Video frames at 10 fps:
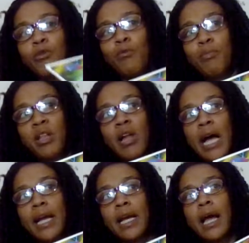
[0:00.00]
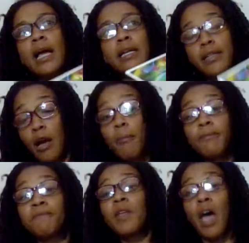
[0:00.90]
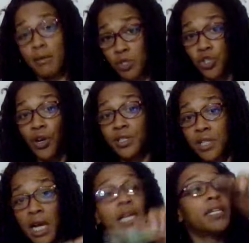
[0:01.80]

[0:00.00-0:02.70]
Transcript: be like, yep, I'm stressed.